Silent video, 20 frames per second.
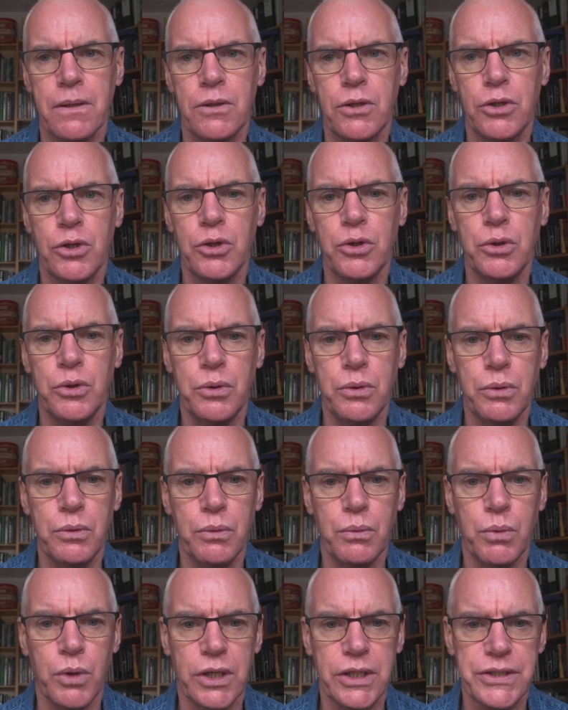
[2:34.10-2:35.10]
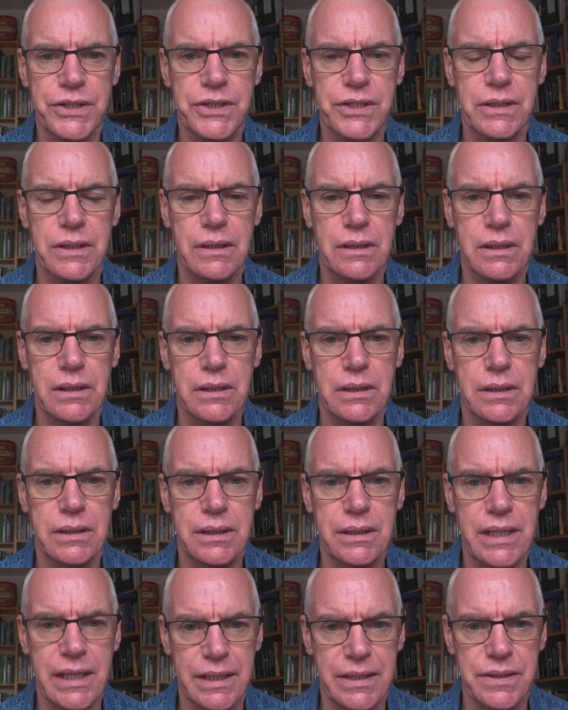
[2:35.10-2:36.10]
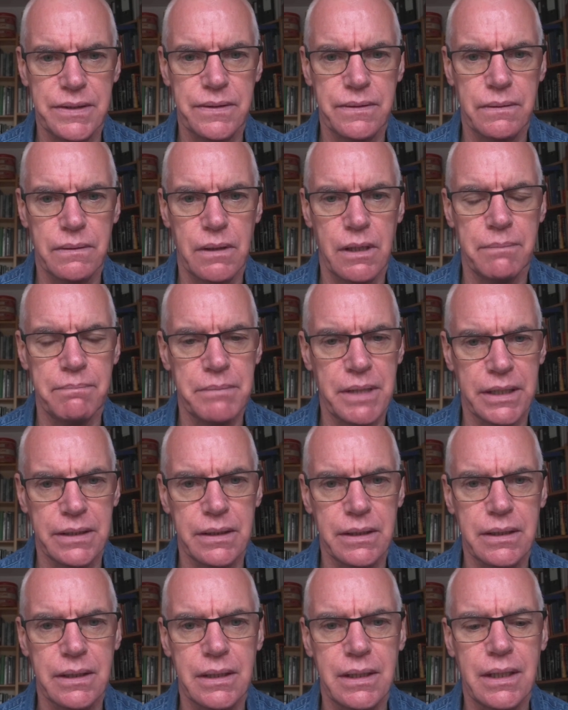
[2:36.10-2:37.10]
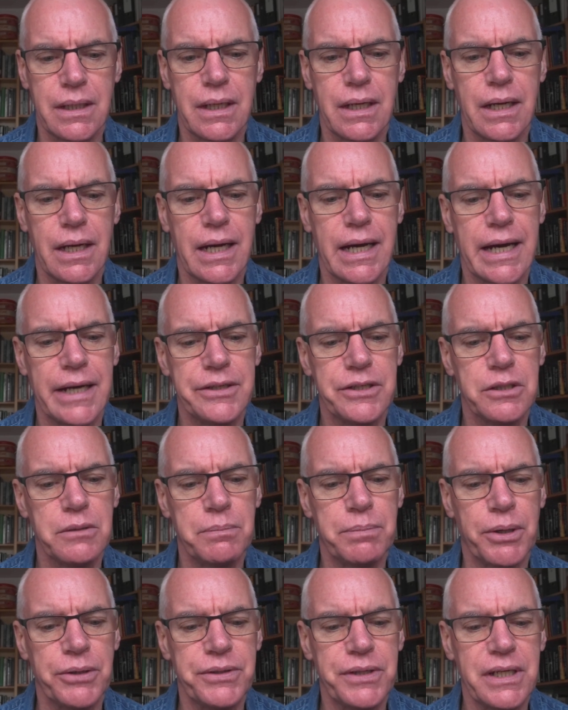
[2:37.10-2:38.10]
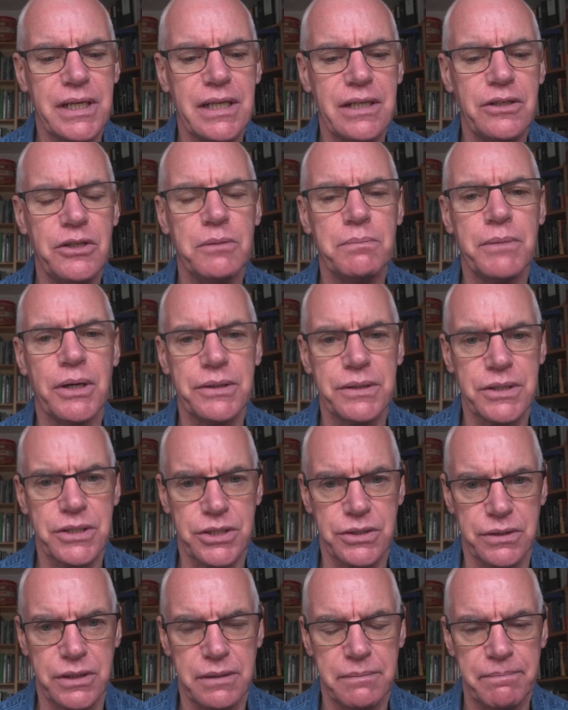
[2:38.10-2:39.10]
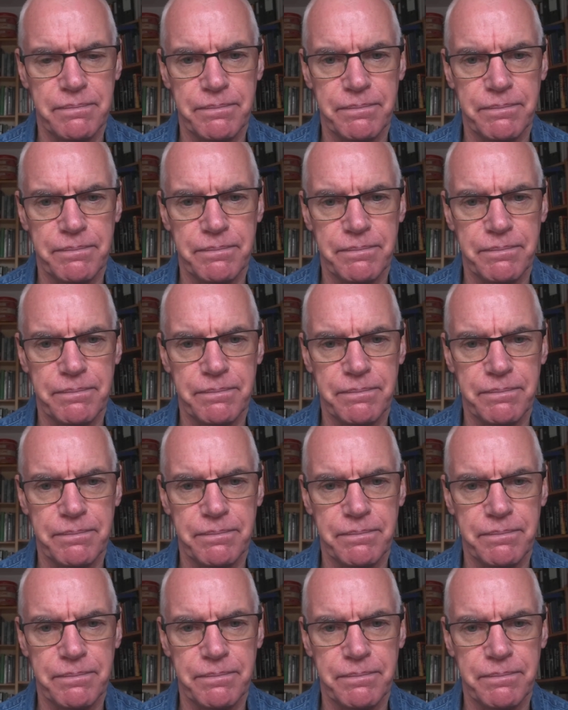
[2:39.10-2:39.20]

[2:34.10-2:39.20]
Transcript: who was and is a monk at the Buddhist monastery.